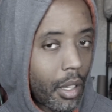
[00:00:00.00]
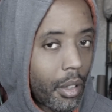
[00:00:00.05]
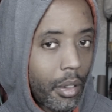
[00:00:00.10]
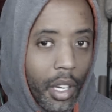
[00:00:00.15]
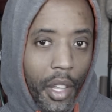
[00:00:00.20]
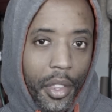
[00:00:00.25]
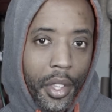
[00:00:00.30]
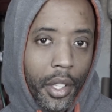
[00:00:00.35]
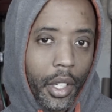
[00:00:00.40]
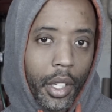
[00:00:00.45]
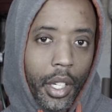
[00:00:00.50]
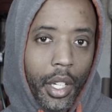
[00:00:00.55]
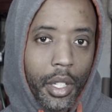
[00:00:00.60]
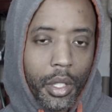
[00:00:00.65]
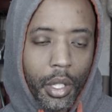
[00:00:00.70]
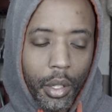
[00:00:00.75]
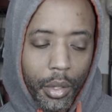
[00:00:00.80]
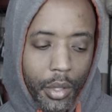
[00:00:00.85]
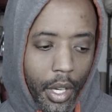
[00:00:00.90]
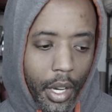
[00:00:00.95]
Nothing
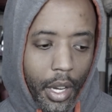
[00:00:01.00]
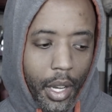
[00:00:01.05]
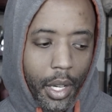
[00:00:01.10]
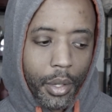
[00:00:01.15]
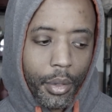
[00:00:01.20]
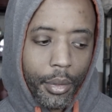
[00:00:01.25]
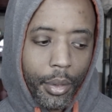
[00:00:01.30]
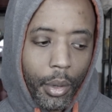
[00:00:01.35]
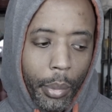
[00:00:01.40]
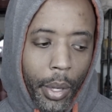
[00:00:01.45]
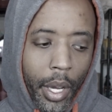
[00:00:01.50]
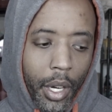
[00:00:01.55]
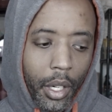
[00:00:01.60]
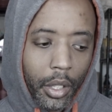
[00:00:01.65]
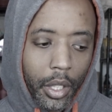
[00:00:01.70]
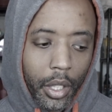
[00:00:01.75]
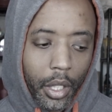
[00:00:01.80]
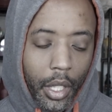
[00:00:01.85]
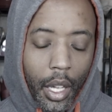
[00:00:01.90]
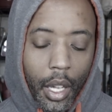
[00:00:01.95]
against those guys for
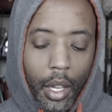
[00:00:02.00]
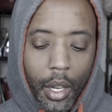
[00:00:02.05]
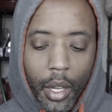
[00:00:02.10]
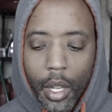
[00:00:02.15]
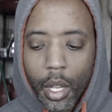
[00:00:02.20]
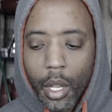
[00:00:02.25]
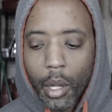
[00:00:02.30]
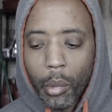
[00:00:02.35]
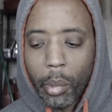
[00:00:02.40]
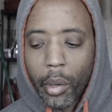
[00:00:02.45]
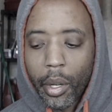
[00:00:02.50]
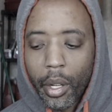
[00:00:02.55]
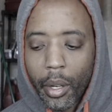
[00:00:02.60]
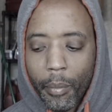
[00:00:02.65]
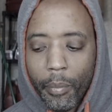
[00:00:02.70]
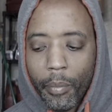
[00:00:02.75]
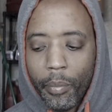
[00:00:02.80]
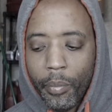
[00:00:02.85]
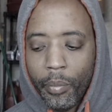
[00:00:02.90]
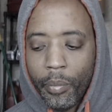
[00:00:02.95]
peddling that,
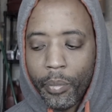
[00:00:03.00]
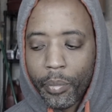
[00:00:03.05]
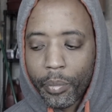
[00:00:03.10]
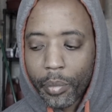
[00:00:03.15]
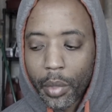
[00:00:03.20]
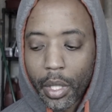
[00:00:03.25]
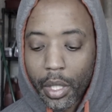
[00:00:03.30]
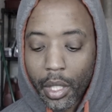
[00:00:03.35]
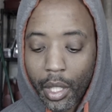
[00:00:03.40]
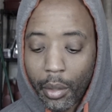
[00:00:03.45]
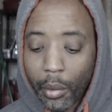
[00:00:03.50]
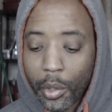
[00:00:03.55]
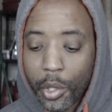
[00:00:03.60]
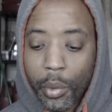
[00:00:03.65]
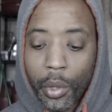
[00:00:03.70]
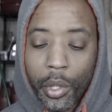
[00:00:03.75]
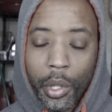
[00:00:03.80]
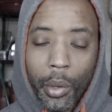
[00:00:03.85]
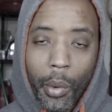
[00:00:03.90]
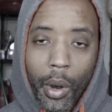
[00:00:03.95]
but get which
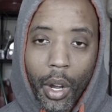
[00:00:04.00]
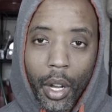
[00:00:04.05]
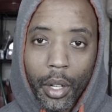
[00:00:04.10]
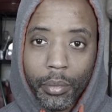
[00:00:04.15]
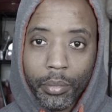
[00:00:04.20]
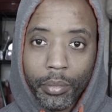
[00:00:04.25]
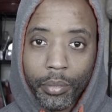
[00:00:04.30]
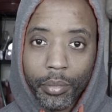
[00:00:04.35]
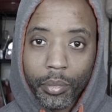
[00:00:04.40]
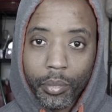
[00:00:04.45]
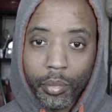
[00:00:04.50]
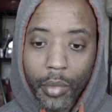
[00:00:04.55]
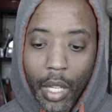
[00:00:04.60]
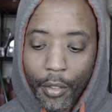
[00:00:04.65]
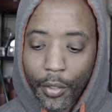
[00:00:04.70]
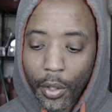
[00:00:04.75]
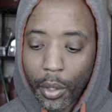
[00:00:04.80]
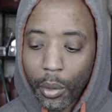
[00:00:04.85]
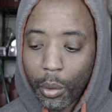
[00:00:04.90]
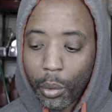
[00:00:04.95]
one you want.
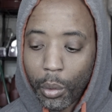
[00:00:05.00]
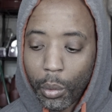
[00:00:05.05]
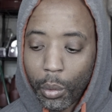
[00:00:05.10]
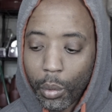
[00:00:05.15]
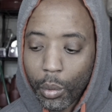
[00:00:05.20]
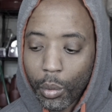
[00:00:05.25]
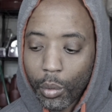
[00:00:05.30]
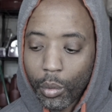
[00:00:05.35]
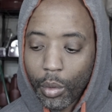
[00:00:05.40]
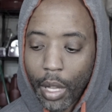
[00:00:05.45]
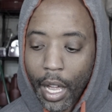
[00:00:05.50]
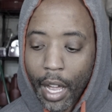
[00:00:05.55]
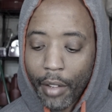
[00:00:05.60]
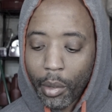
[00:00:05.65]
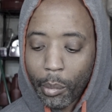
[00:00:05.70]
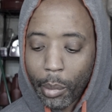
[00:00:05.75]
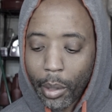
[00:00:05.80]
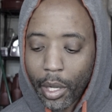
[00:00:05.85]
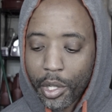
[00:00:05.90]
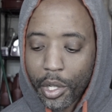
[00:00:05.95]
If you have
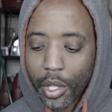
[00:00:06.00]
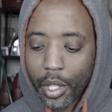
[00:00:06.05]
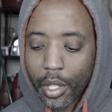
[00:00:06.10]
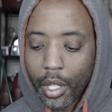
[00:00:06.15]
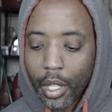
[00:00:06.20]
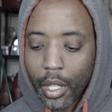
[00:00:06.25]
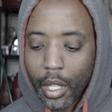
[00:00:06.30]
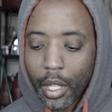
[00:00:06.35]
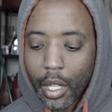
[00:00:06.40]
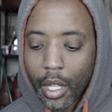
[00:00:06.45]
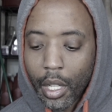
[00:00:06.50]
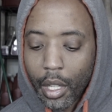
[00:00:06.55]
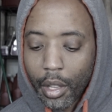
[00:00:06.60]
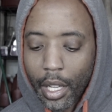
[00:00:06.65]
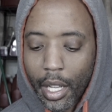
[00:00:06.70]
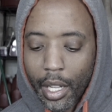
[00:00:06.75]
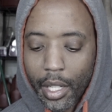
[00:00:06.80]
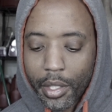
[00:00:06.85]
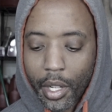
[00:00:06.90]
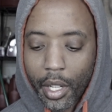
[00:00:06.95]
a budget
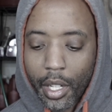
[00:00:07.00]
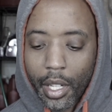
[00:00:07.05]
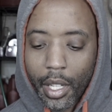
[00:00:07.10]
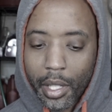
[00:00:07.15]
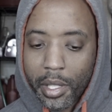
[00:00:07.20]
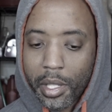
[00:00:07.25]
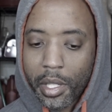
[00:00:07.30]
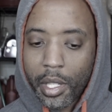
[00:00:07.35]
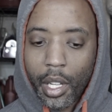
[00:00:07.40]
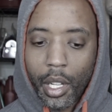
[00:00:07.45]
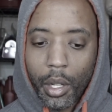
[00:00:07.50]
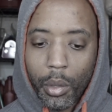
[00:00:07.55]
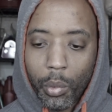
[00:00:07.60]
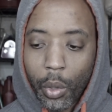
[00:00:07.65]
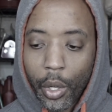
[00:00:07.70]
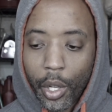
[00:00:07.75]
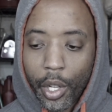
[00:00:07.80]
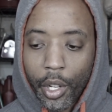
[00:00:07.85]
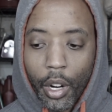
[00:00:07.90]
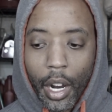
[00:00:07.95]
that's going to exceed
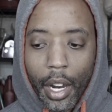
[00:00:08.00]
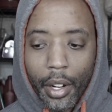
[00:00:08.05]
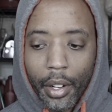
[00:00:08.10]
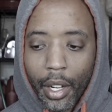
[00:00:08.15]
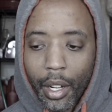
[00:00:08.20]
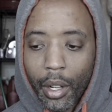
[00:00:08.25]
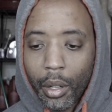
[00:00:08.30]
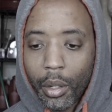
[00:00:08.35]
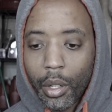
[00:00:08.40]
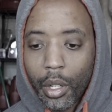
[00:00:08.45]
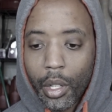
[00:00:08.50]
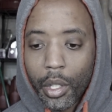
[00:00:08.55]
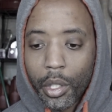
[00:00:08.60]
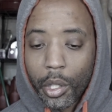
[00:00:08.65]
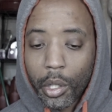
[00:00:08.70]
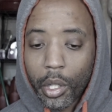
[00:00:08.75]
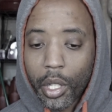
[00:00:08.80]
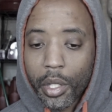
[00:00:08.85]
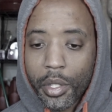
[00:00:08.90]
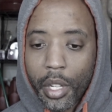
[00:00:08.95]
where you're at now,
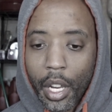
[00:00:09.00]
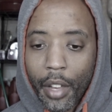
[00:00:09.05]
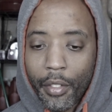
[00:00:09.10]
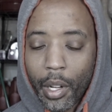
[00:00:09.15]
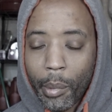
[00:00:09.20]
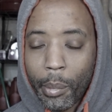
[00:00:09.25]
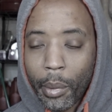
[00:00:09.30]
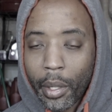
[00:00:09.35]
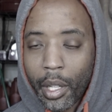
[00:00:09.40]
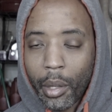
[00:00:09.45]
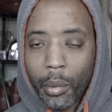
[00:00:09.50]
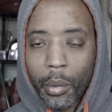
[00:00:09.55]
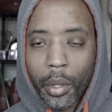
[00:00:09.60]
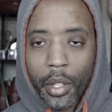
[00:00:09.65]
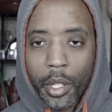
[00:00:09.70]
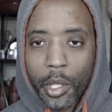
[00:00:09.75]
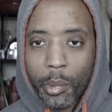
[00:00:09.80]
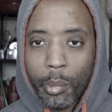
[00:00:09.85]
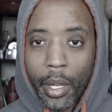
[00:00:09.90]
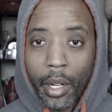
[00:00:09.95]
you can save up and get one
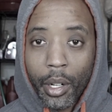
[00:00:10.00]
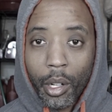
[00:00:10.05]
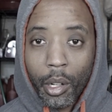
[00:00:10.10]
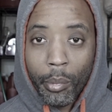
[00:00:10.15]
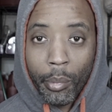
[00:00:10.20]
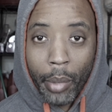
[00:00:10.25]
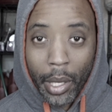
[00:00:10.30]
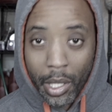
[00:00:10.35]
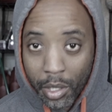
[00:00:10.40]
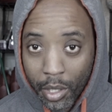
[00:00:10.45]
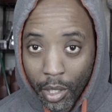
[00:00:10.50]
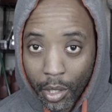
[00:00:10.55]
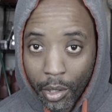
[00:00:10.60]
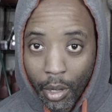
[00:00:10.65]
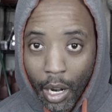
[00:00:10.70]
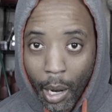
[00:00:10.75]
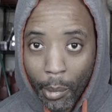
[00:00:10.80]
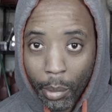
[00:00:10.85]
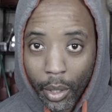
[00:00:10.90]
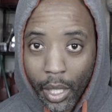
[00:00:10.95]
that's better based on your
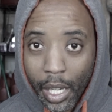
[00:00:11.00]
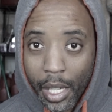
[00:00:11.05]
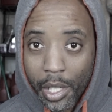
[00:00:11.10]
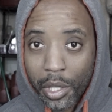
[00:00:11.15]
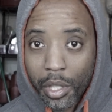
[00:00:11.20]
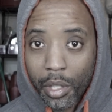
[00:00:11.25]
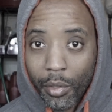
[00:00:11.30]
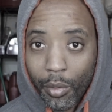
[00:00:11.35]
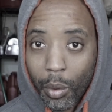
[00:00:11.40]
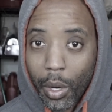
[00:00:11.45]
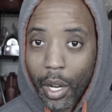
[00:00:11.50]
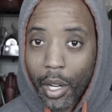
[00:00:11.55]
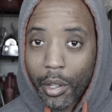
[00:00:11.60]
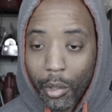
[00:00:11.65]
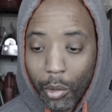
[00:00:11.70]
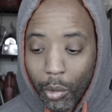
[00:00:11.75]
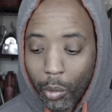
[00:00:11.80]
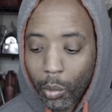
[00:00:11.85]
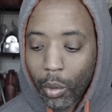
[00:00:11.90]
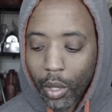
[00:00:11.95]
application of why
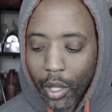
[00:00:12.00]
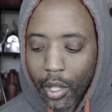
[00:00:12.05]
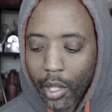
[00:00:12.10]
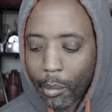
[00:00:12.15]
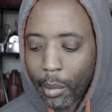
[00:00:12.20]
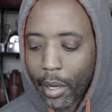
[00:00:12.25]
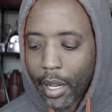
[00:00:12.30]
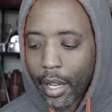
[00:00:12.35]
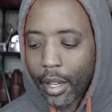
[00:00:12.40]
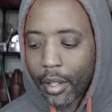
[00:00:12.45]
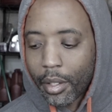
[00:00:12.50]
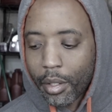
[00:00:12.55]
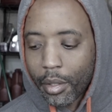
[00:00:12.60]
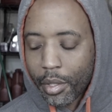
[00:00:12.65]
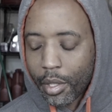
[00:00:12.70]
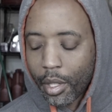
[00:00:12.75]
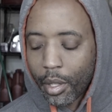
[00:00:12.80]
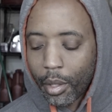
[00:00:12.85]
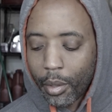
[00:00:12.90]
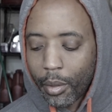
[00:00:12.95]
you wanted to buy it.
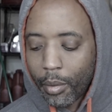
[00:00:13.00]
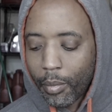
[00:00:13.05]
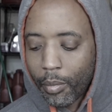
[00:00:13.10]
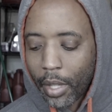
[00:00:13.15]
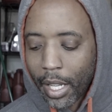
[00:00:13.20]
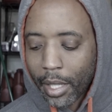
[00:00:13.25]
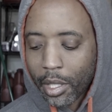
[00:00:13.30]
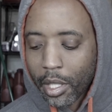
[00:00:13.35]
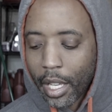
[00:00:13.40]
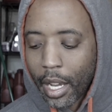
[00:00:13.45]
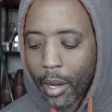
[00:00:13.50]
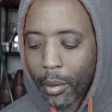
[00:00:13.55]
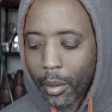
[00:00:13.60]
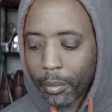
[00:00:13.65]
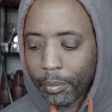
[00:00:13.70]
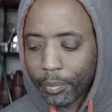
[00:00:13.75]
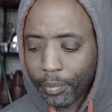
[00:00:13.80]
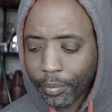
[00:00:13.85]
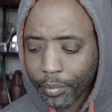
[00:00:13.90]
So that's that one.